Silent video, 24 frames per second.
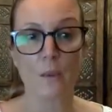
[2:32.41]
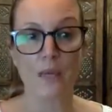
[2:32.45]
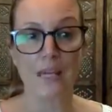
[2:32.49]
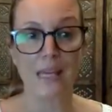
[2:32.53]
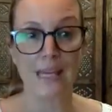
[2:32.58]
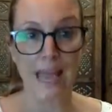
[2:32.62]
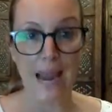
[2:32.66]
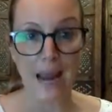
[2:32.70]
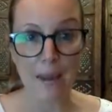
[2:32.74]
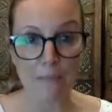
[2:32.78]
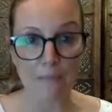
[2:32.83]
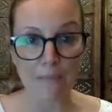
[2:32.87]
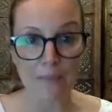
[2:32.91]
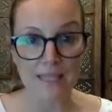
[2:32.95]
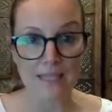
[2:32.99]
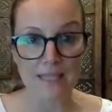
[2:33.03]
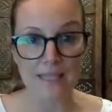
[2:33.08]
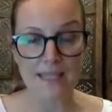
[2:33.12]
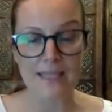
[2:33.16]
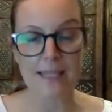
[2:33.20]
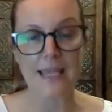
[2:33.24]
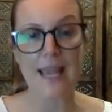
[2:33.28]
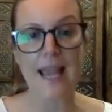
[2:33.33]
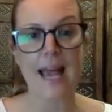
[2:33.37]
we get
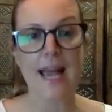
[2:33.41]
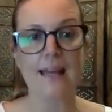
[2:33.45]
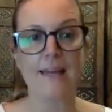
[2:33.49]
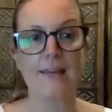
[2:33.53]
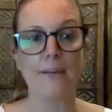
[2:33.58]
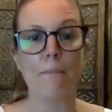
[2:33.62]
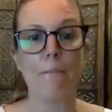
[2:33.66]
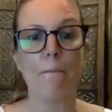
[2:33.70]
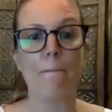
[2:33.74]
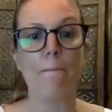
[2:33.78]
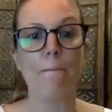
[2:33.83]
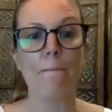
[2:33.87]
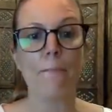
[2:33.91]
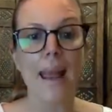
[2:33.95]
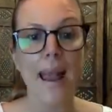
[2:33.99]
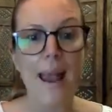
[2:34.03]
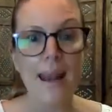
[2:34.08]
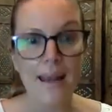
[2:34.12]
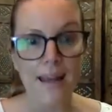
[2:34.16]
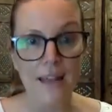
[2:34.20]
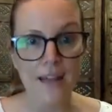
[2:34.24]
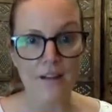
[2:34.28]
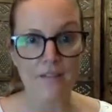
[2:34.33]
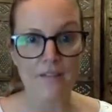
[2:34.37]
busy and
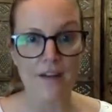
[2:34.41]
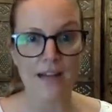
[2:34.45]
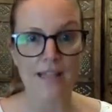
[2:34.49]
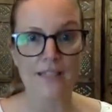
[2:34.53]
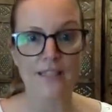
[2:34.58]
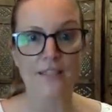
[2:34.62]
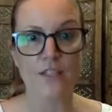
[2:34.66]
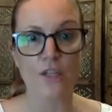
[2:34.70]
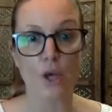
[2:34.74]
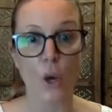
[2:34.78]
many of us